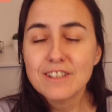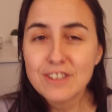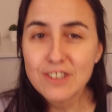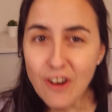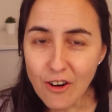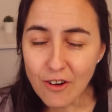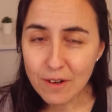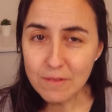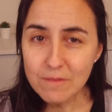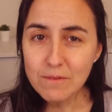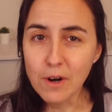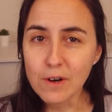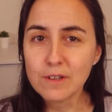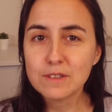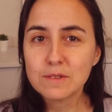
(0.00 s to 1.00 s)
Go and
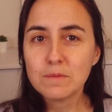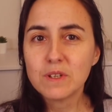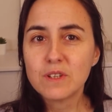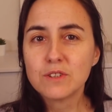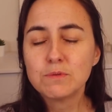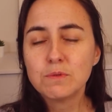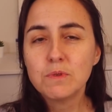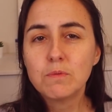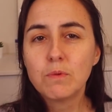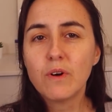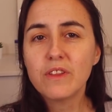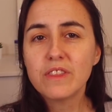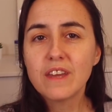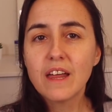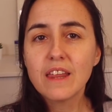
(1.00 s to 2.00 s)
vote because we
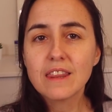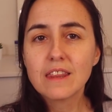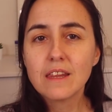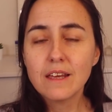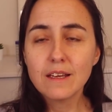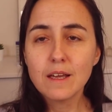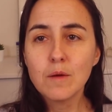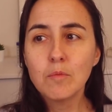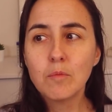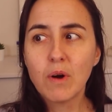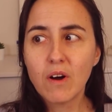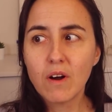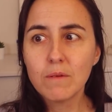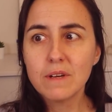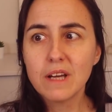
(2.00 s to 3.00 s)
want that thing in
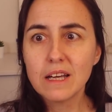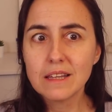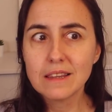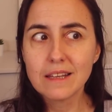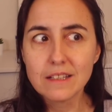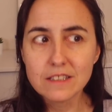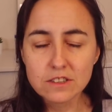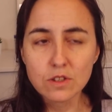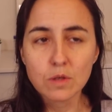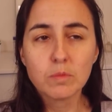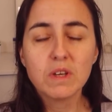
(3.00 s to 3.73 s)
Power BI Desktop.